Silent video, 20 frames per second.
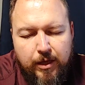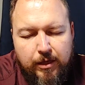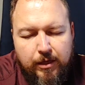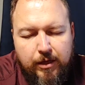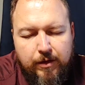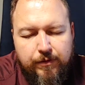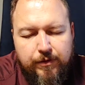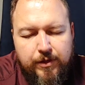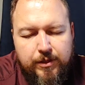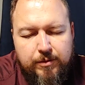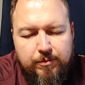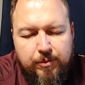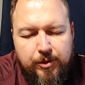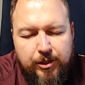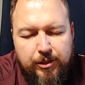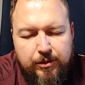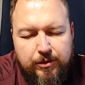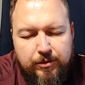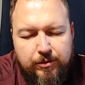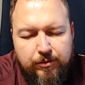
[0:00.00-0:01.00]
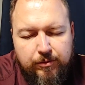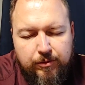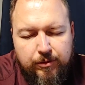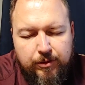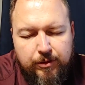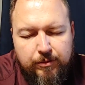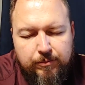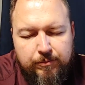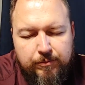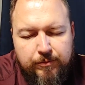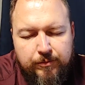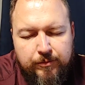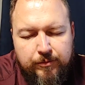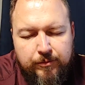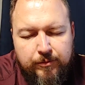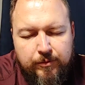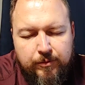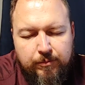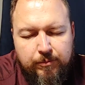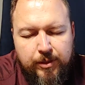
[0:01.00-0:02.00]
Give us peace, Lord.
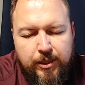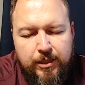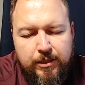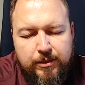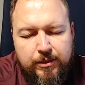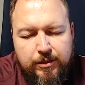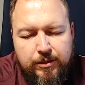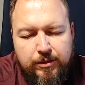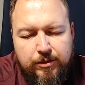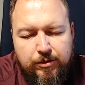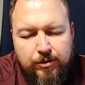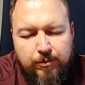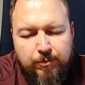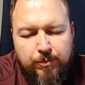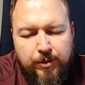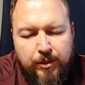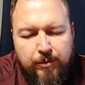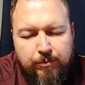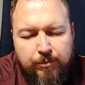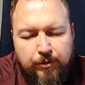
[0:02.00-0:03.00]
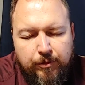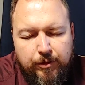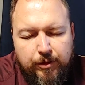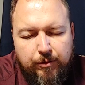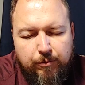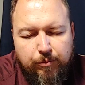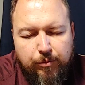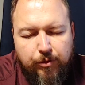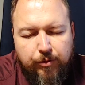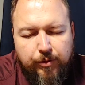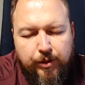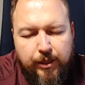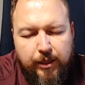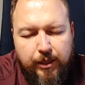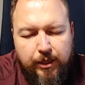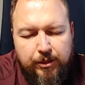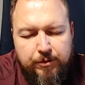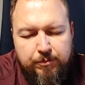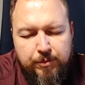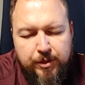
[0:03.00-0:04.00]
Peace is your people in a broken
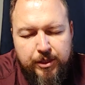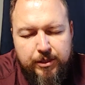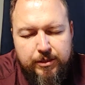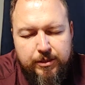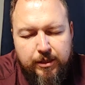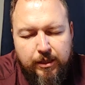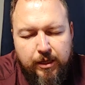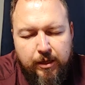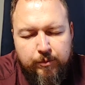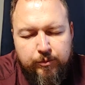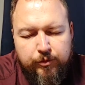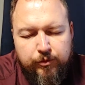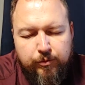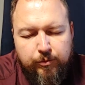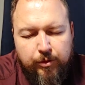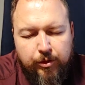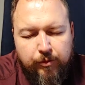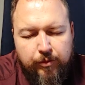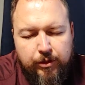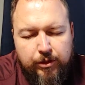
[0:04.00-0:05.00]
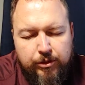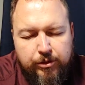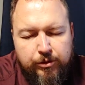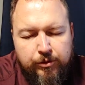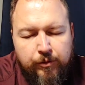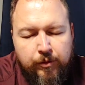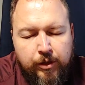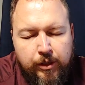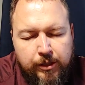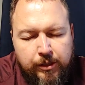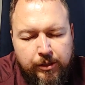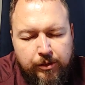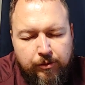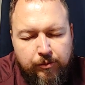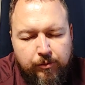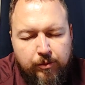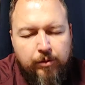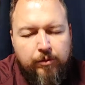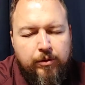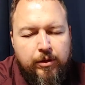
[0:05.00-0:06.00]
age. Peace that comes from knowing that you are on the
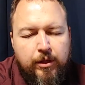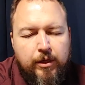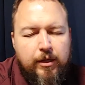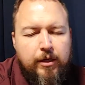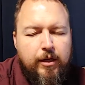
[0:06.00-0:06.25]
throne.